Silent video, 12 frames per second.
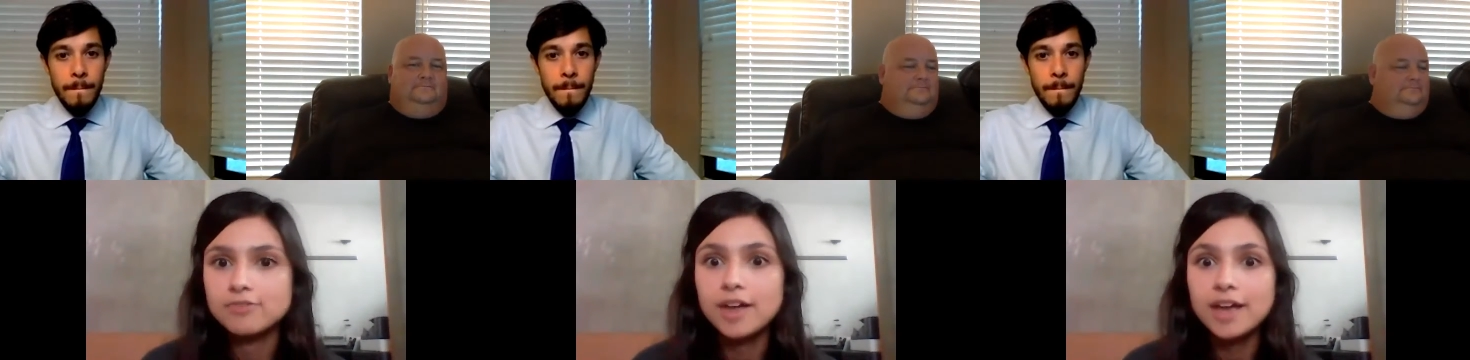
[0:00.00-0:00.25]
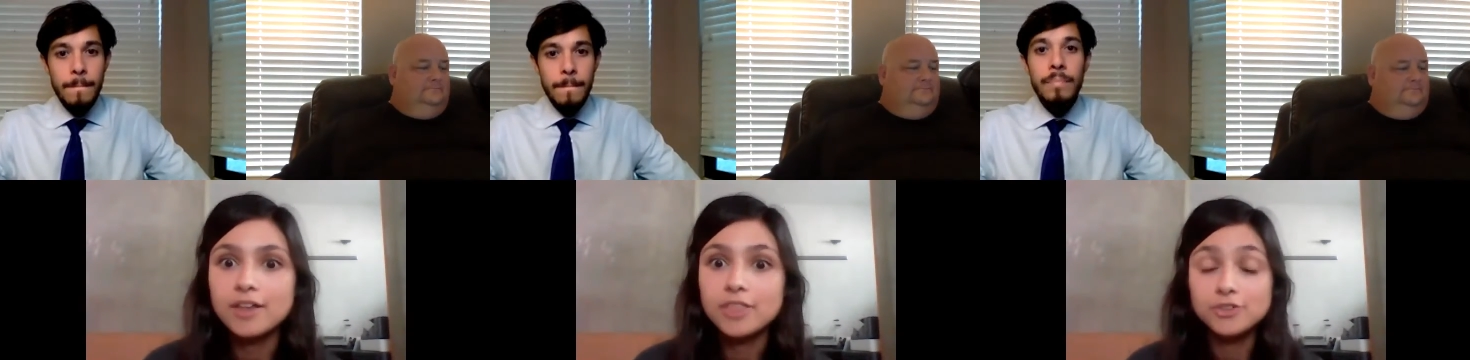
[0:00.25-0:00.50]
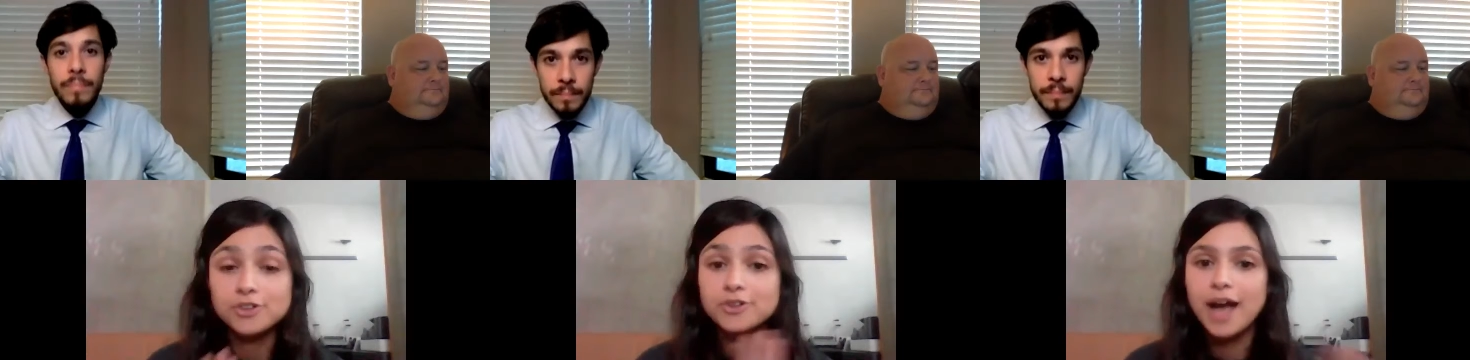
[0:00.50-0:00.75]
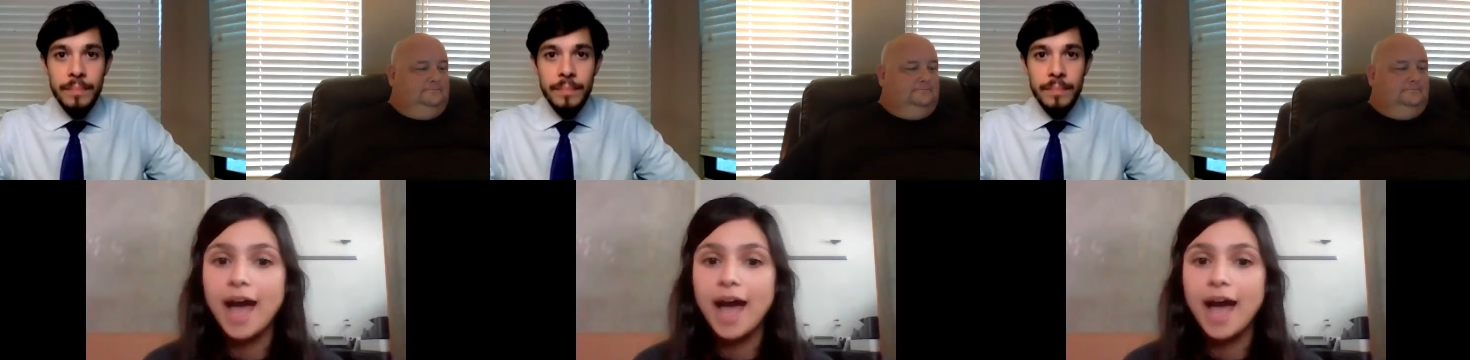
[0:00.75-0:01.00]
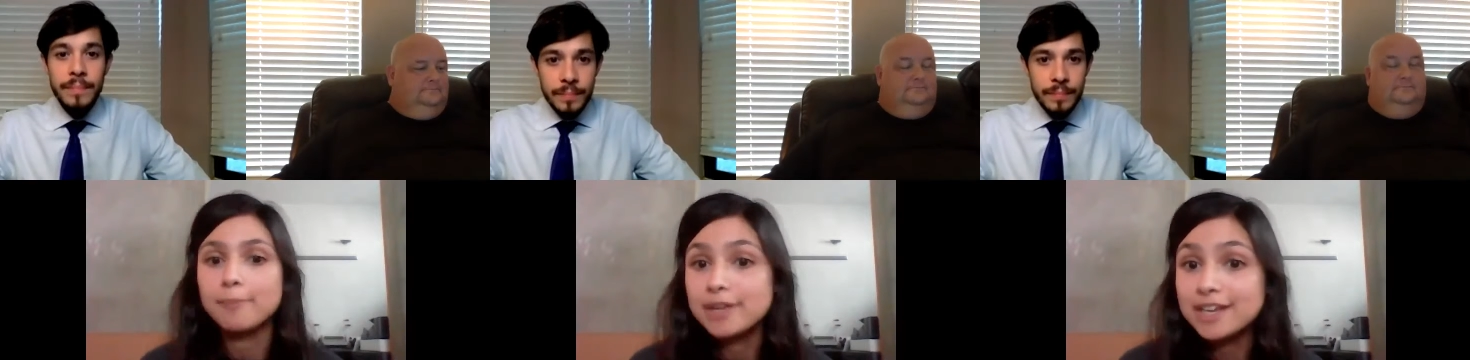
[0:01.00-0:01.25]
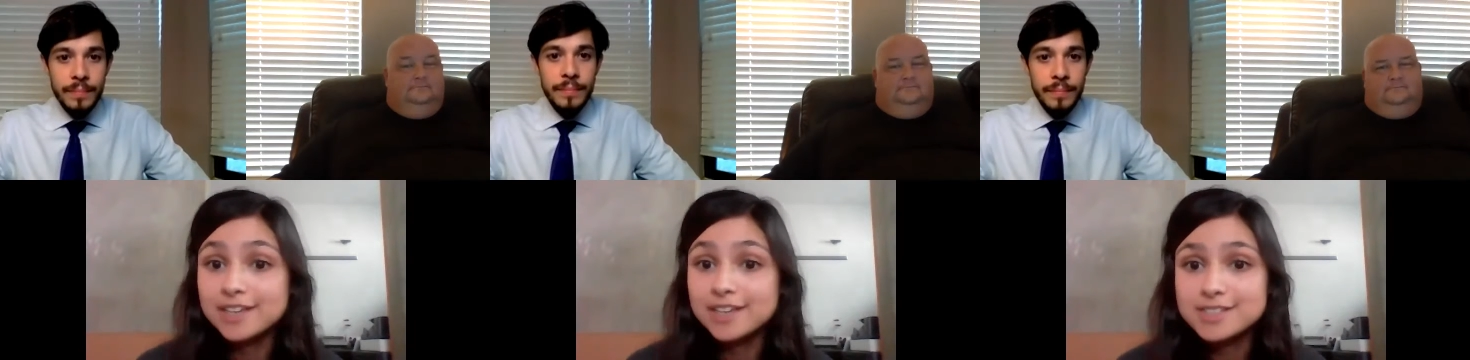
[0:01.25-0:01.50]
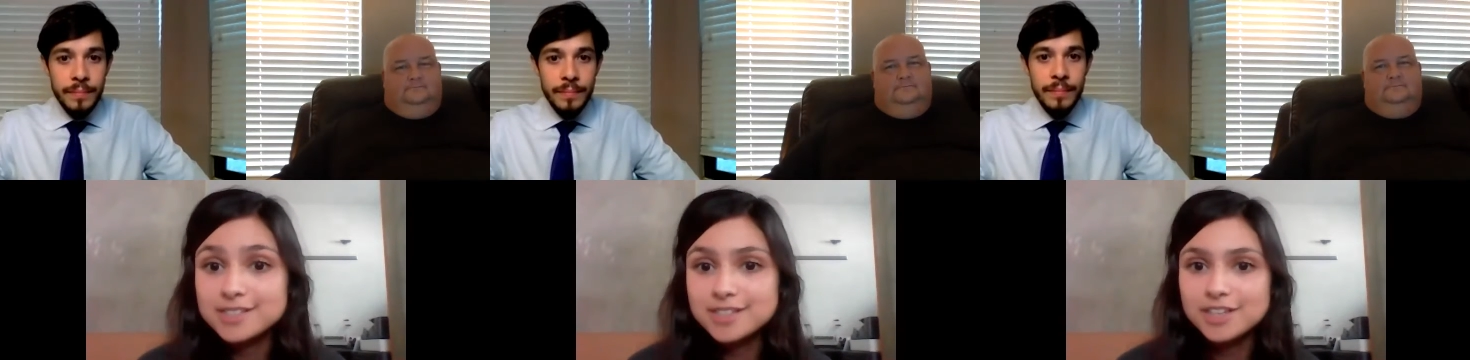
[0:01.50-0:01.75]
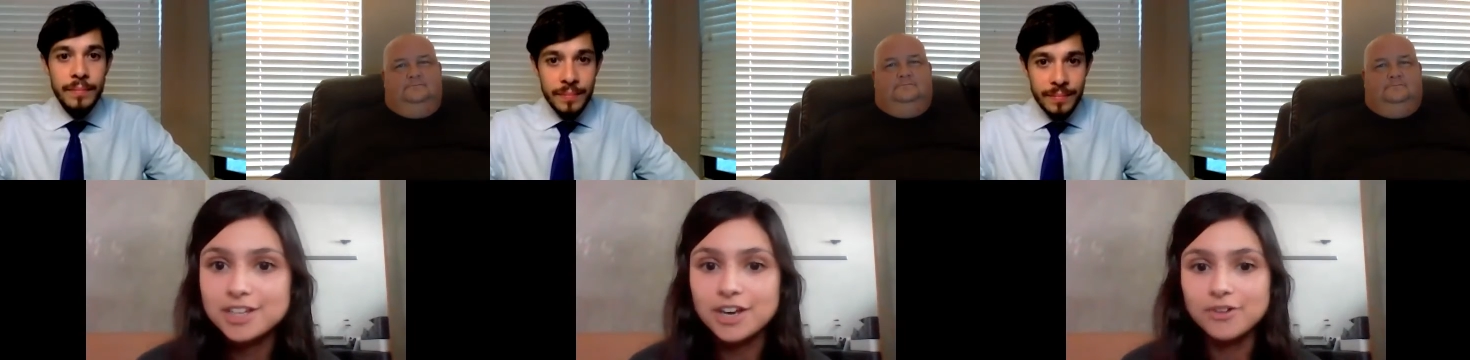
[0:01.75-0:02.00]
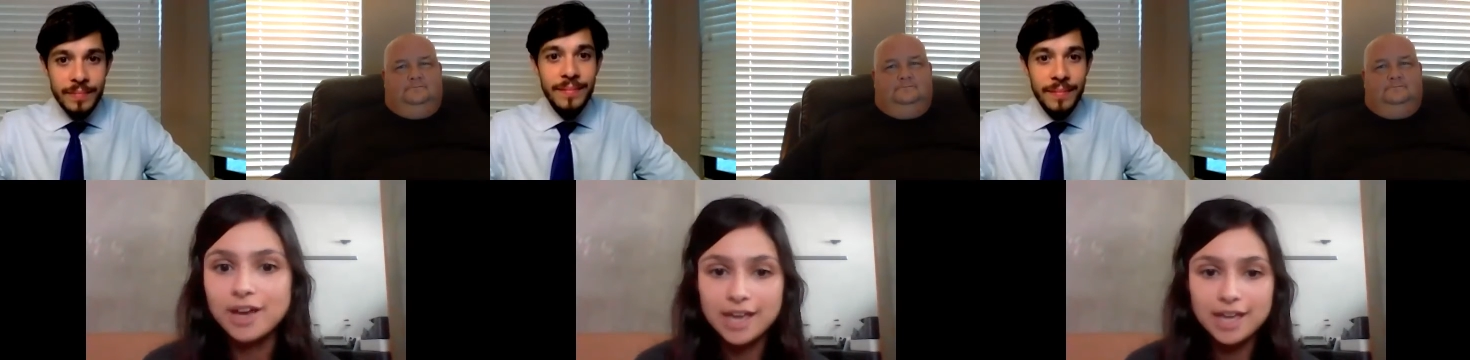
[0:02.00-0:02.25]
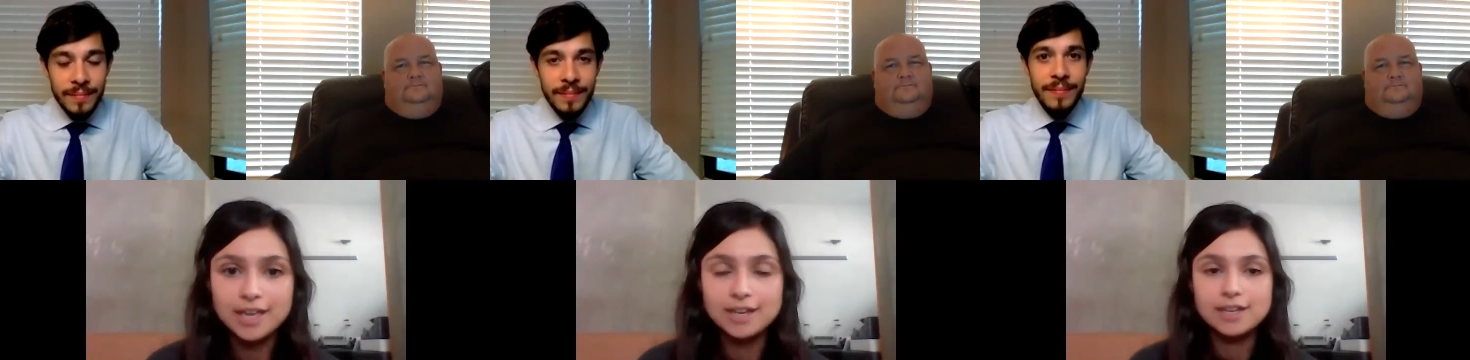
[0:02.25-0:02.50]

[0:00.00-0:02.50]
Speaker 1: like through happiness, you know, and